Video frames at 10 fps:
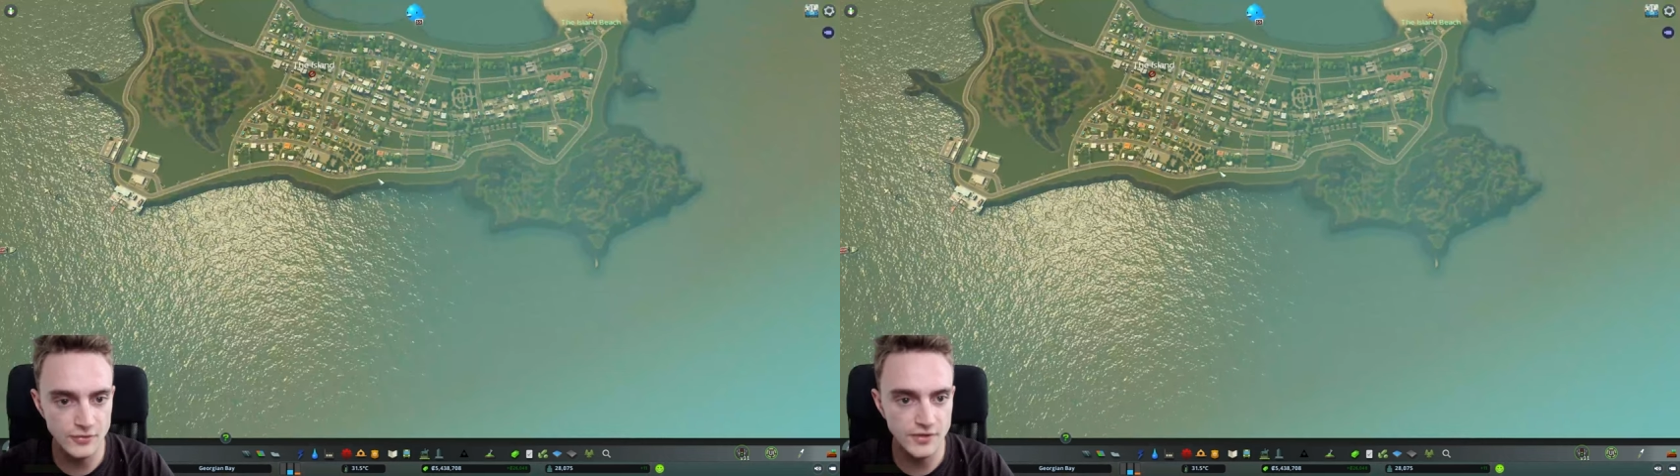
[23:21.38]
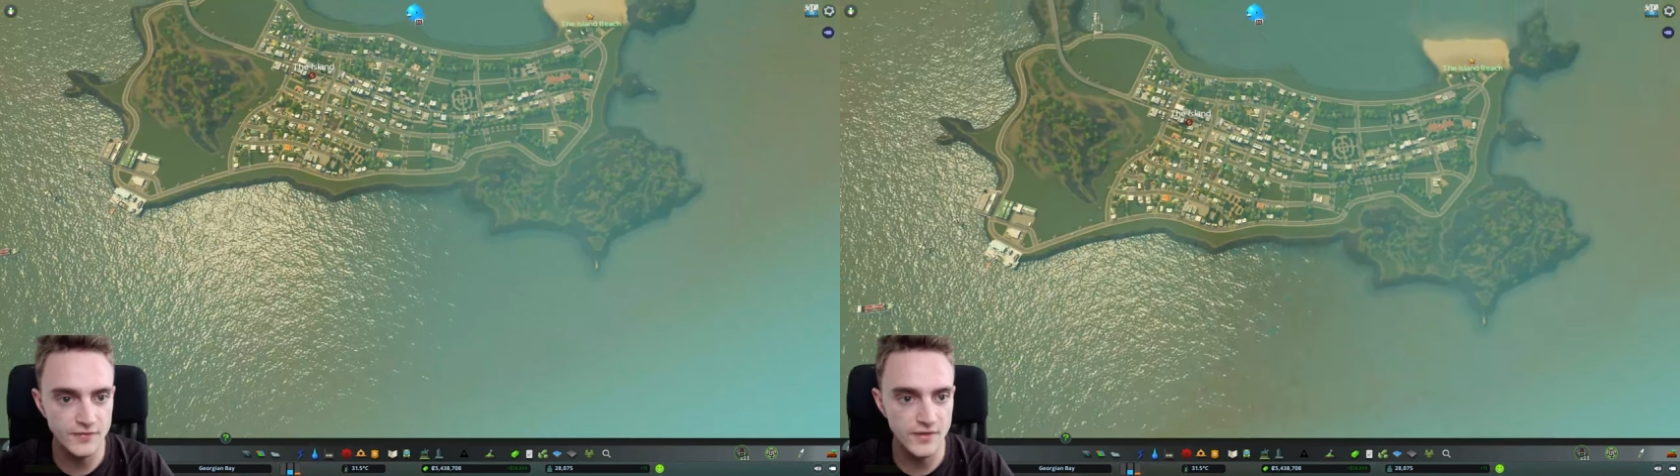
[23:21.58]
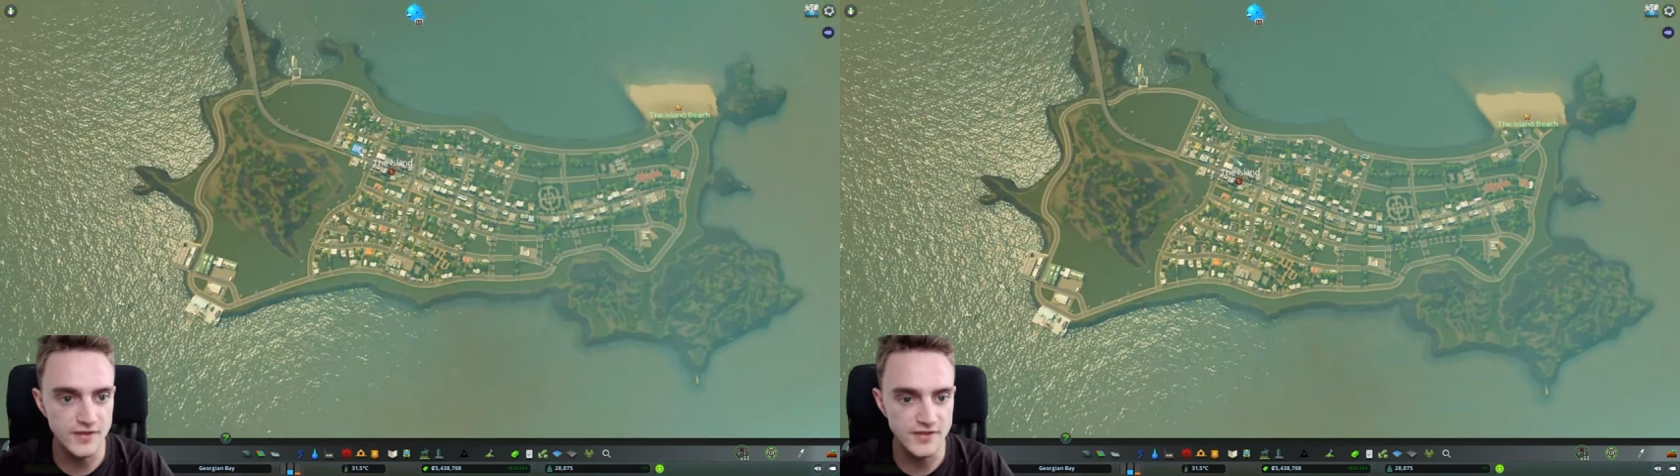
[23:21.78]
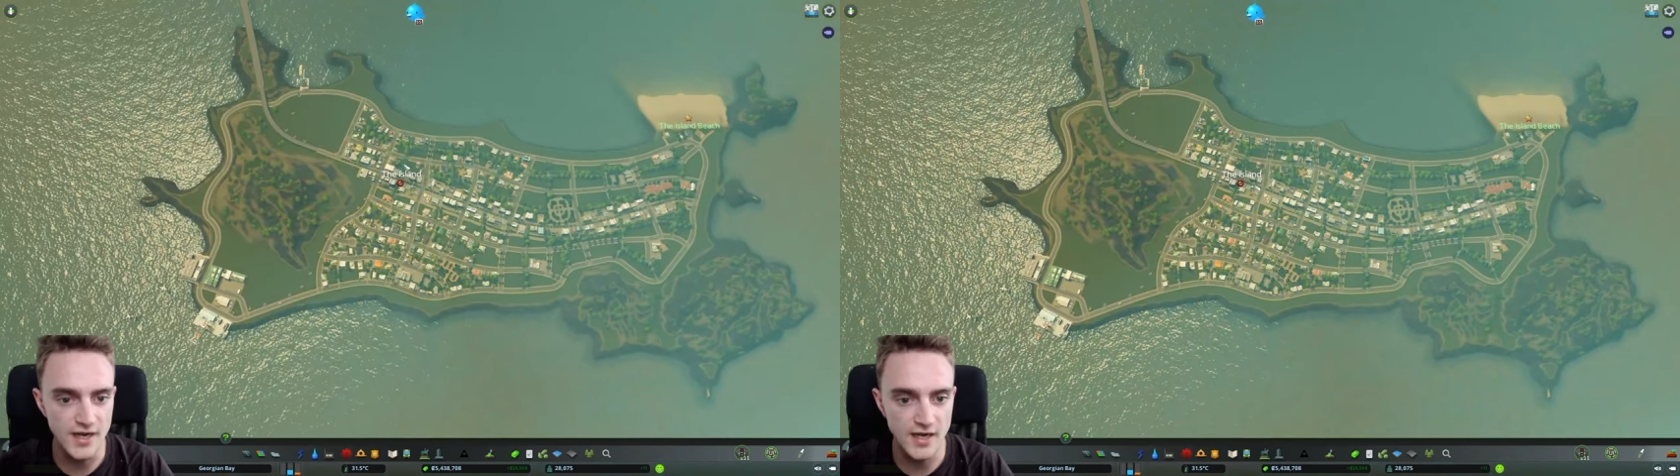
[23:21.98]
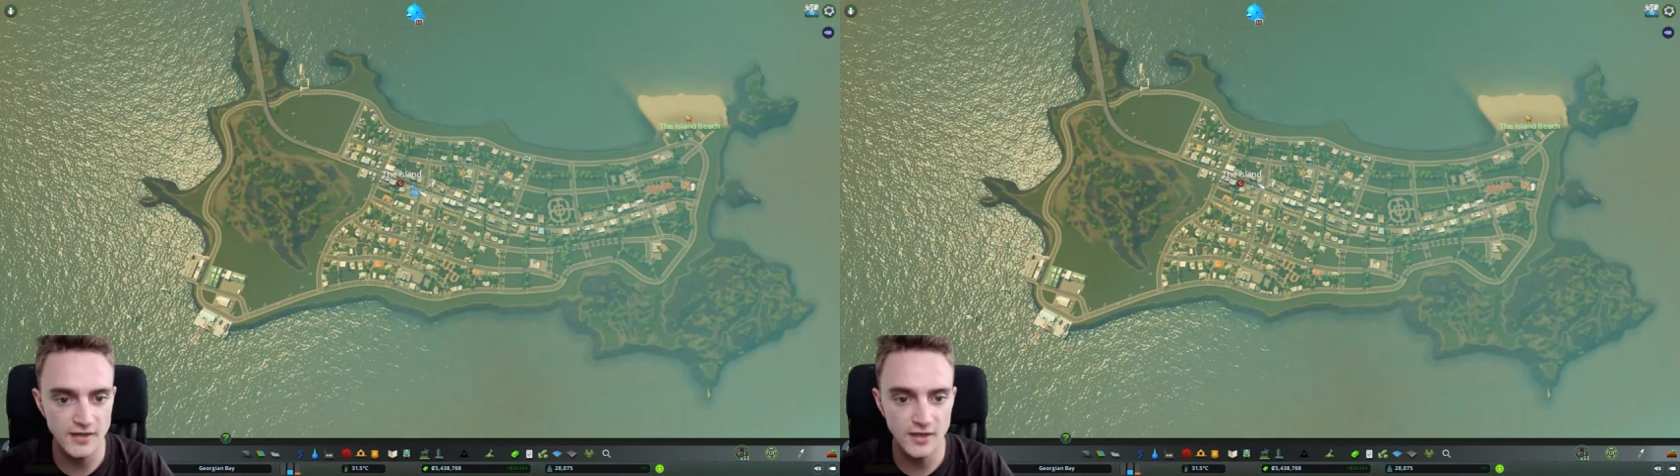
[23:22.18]
schools for this
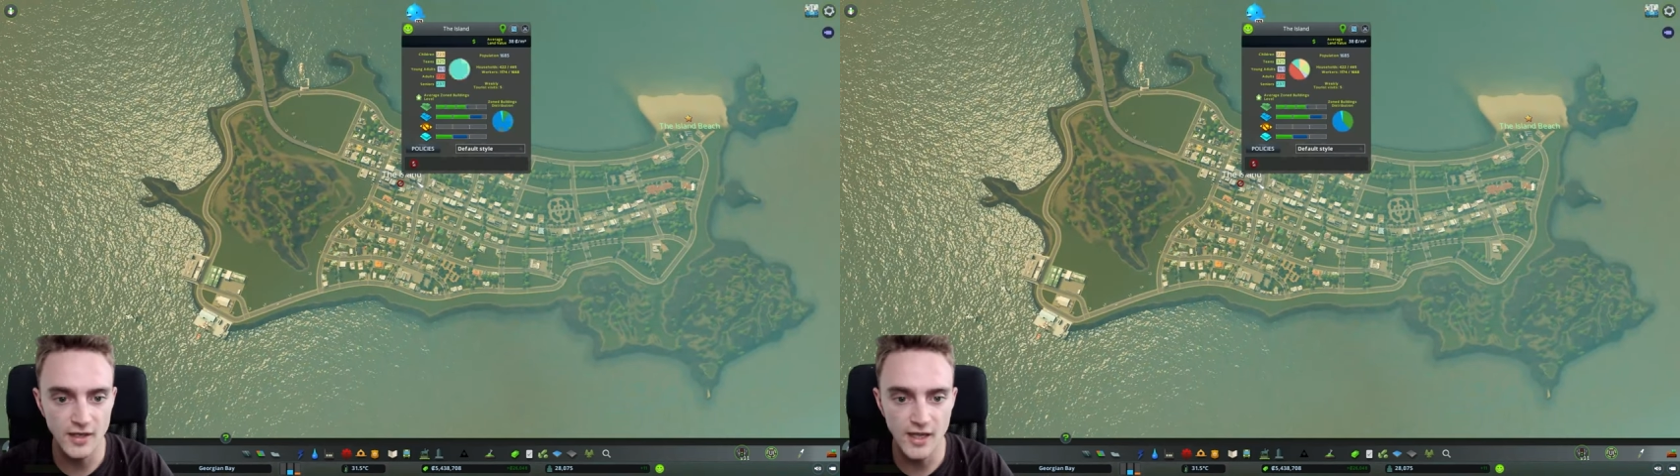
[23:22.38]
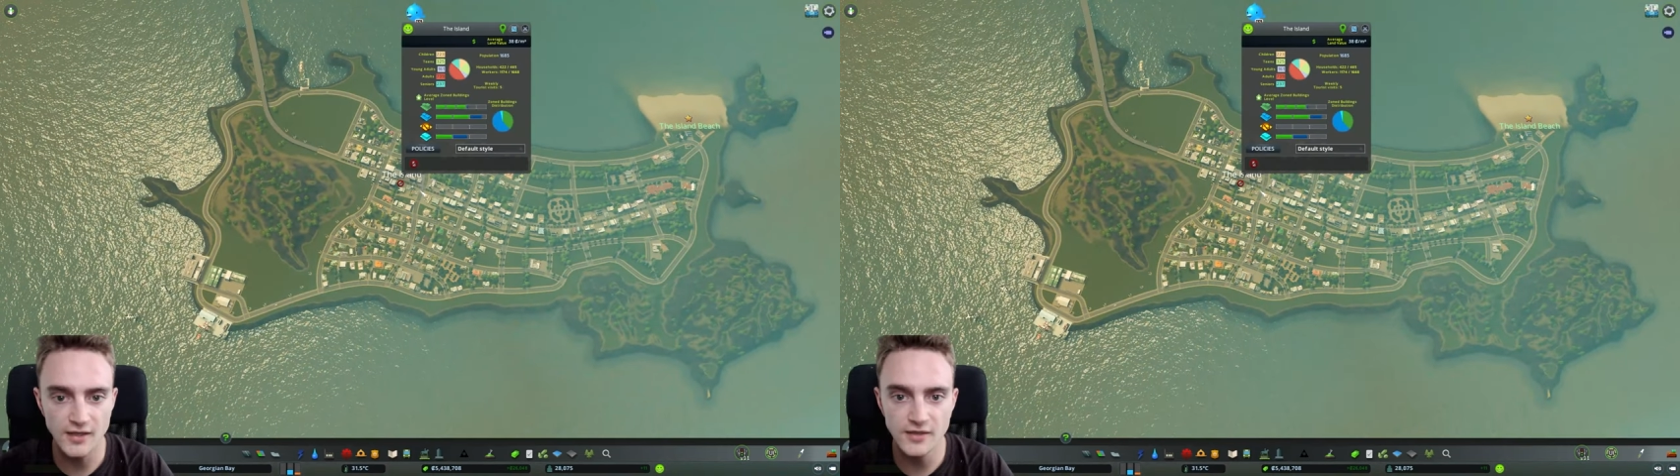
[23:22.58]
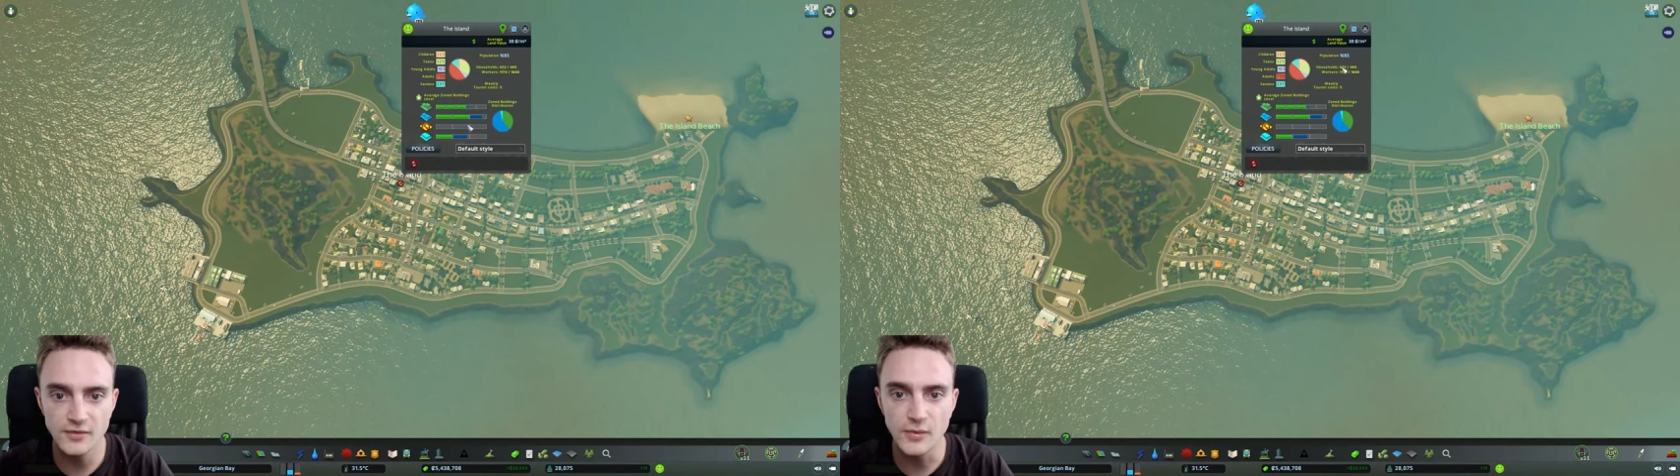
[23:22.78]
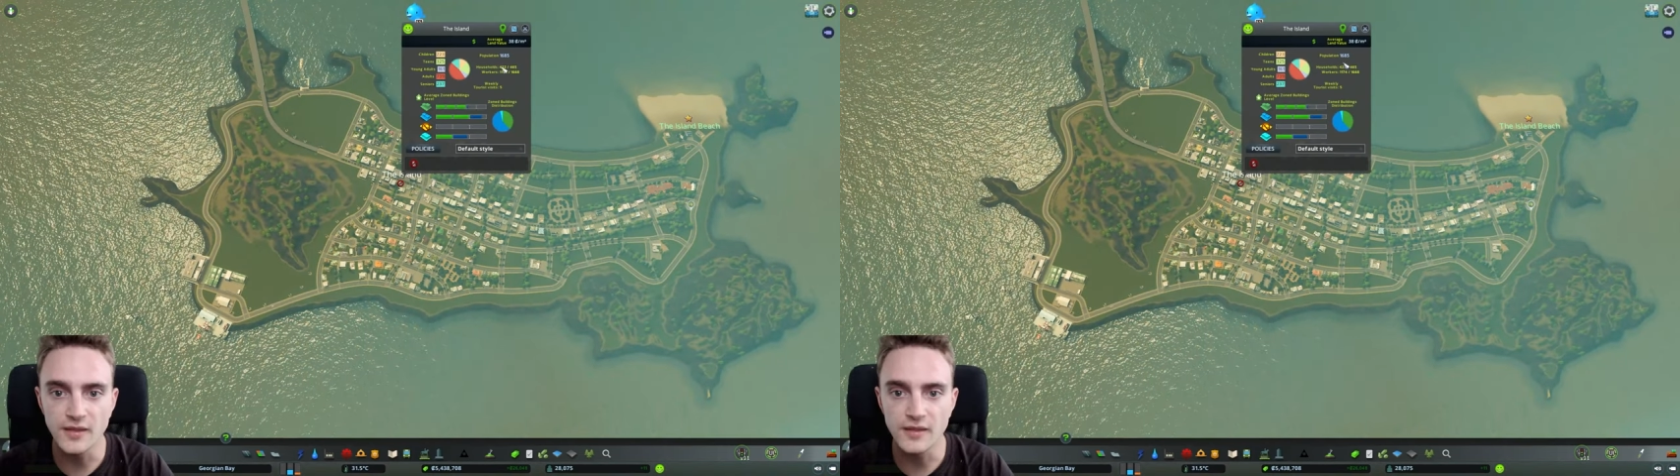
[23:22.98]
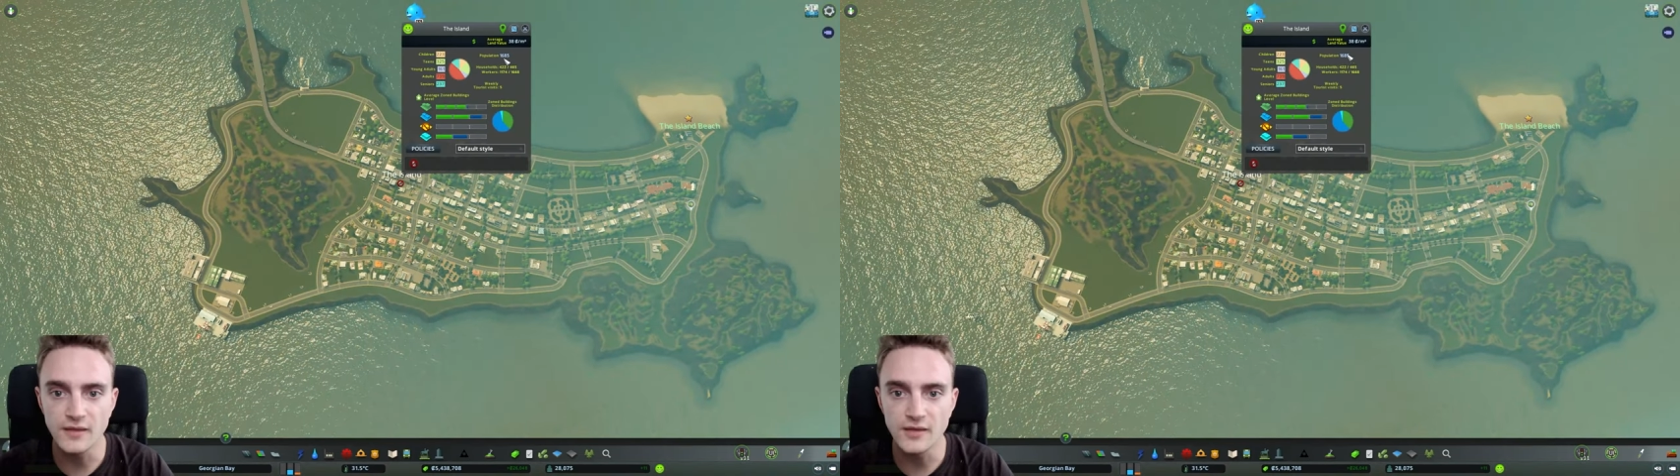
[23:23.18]
tiny little island with,